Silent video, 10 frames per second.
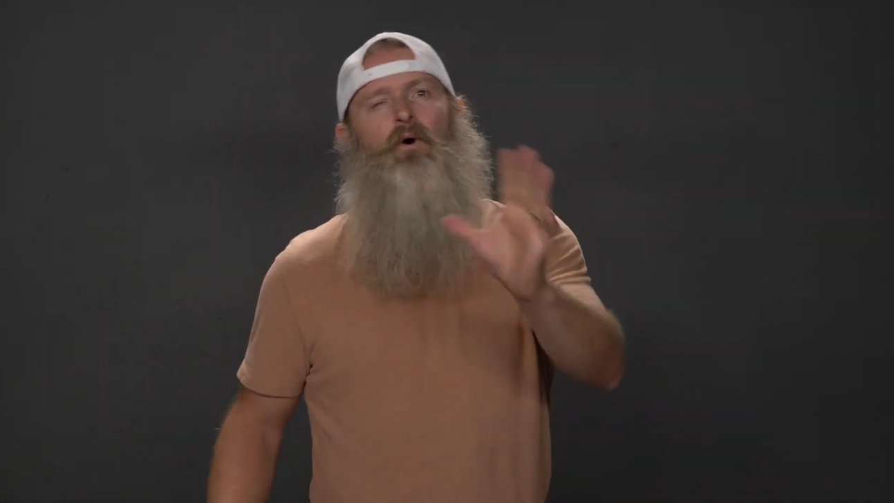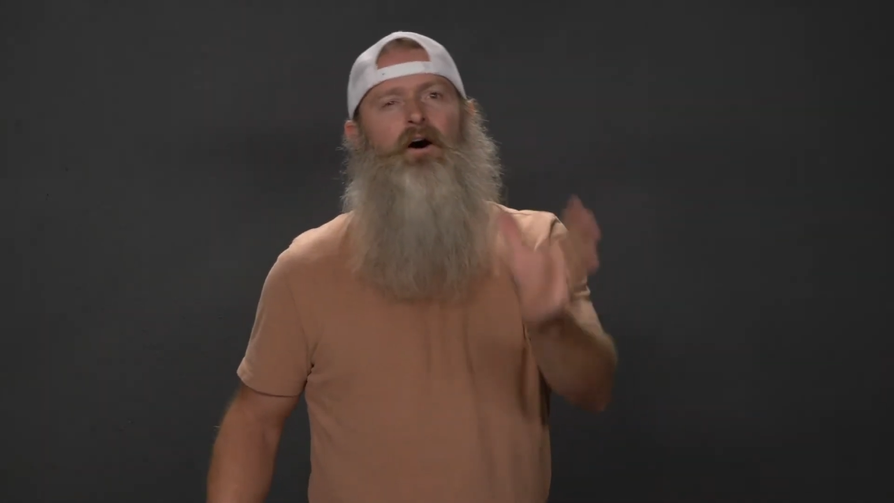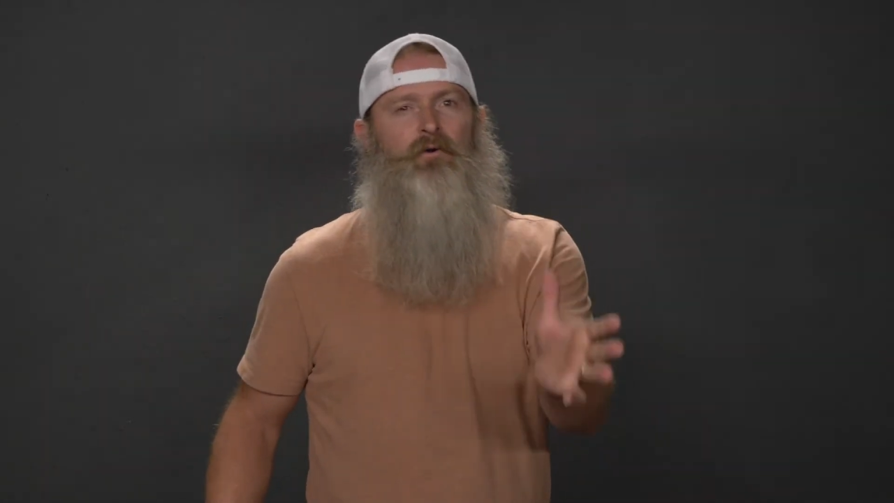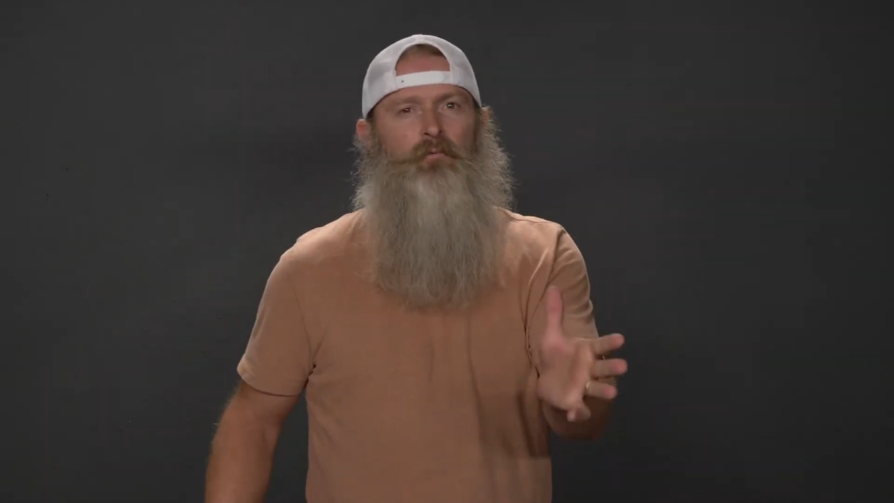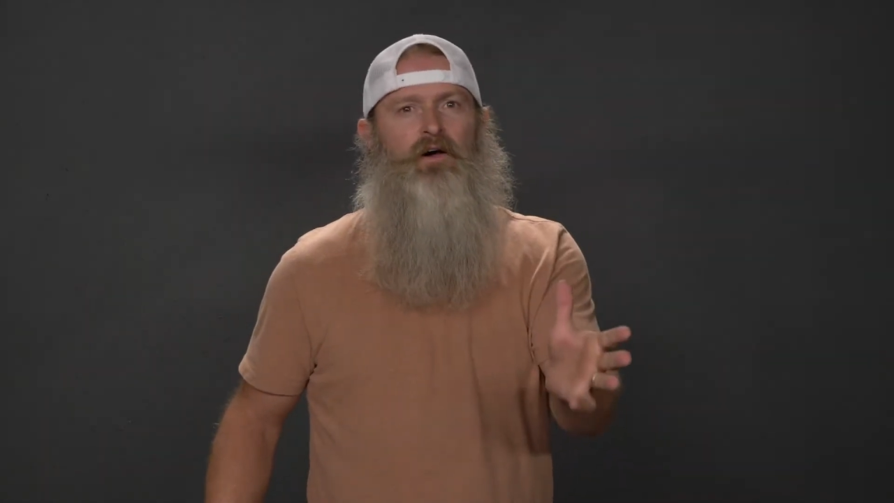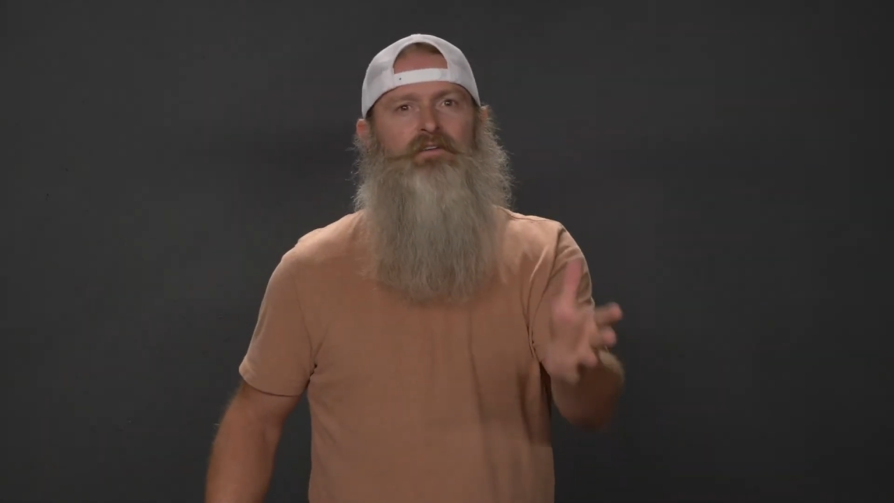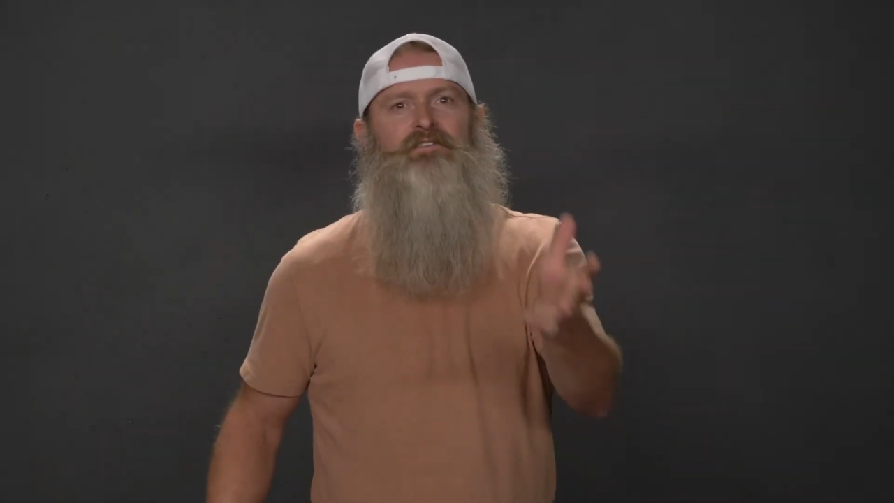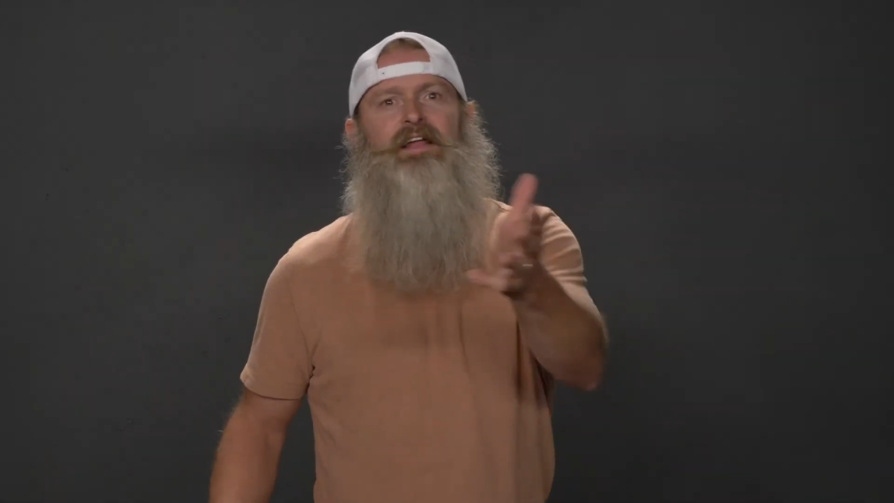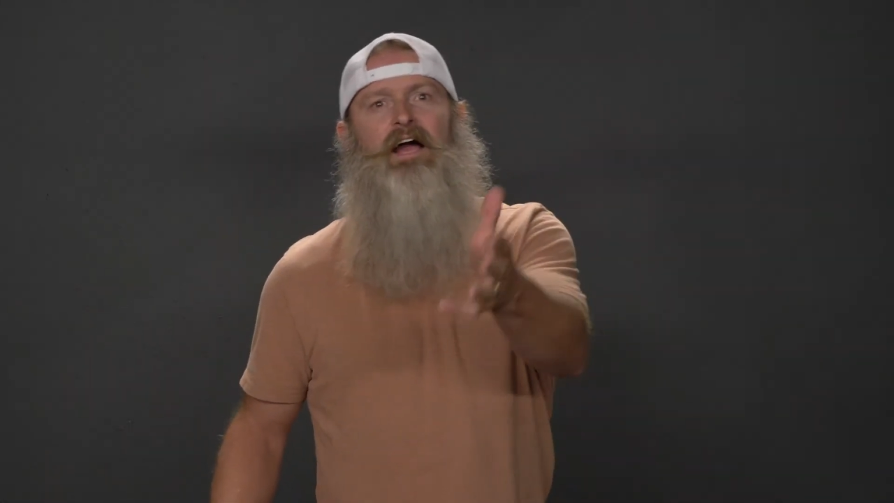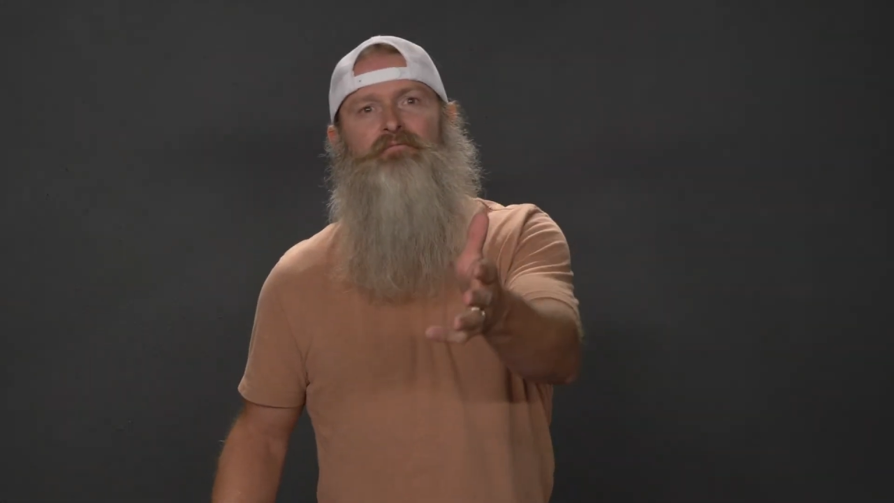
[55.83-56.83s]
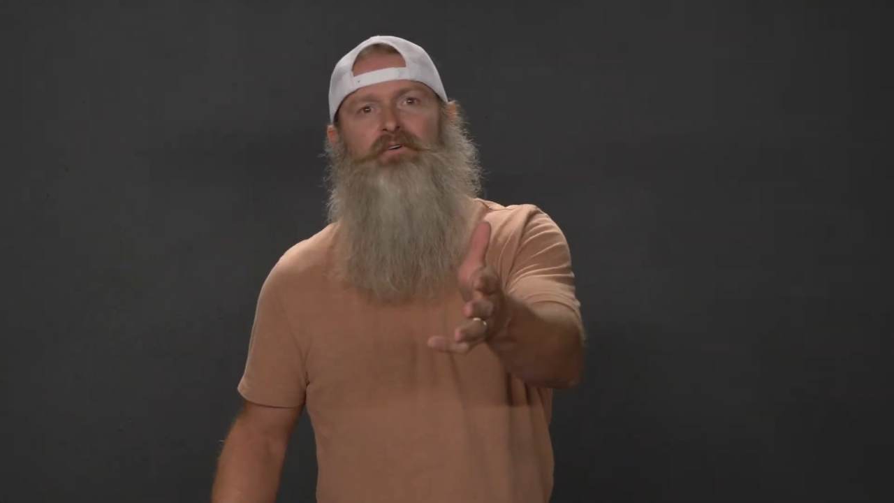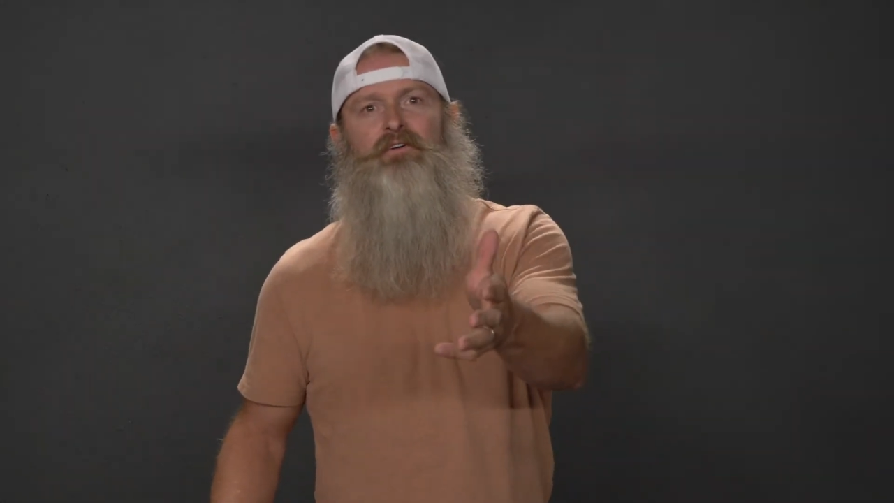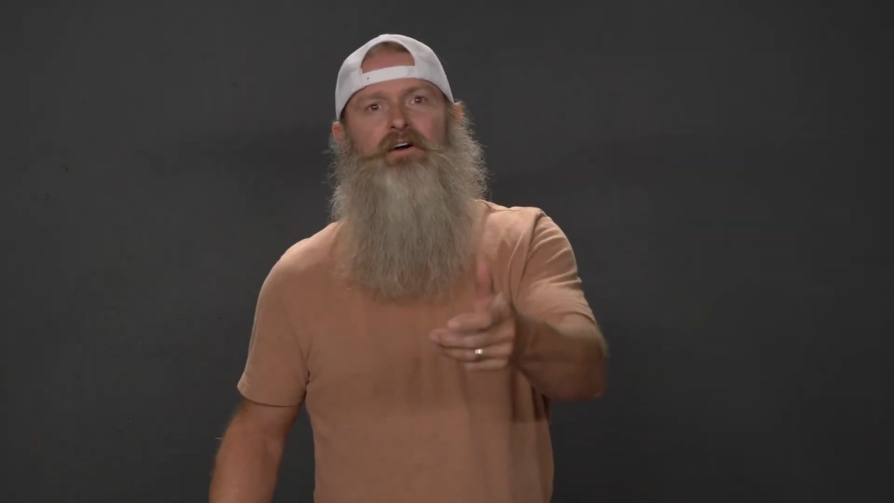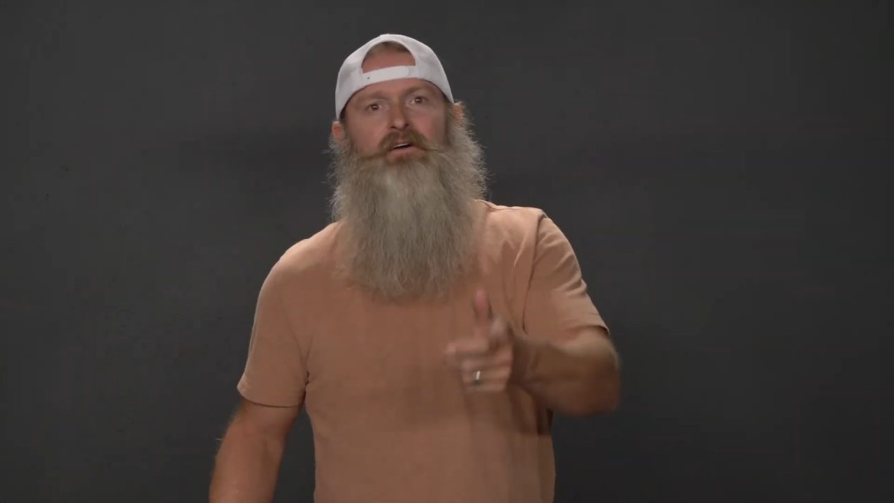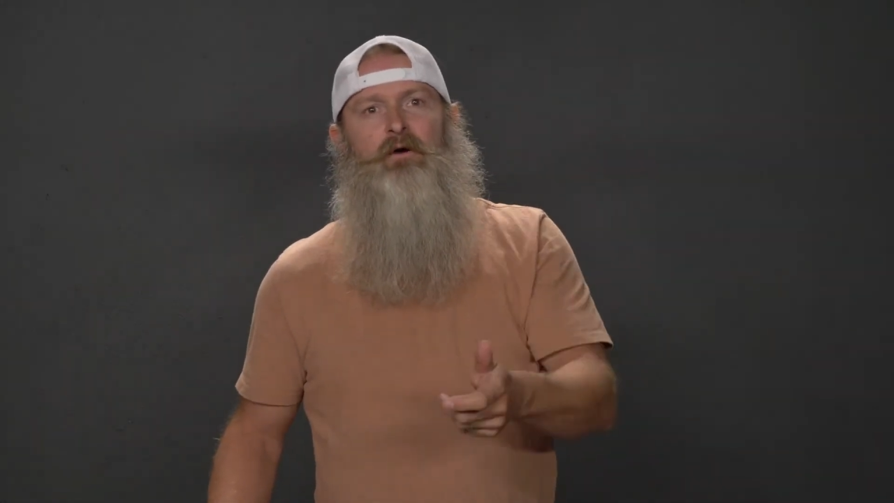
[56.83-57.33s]
water wells in
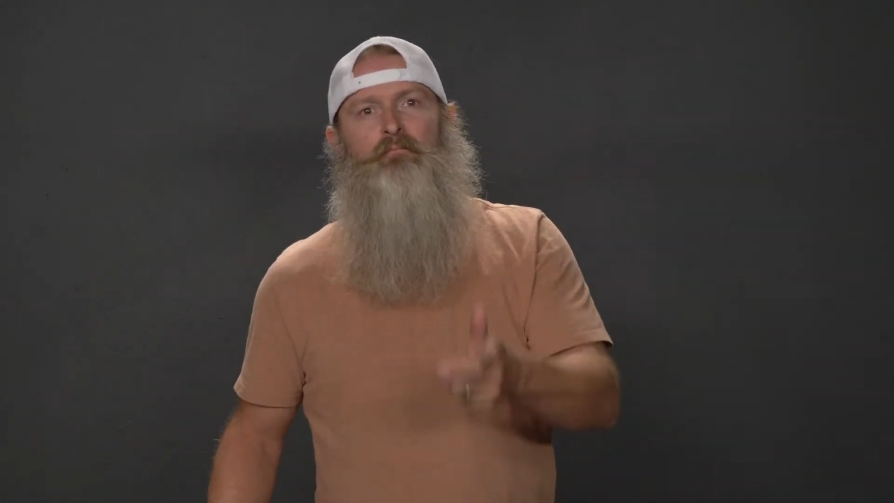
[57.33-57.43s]
Africa,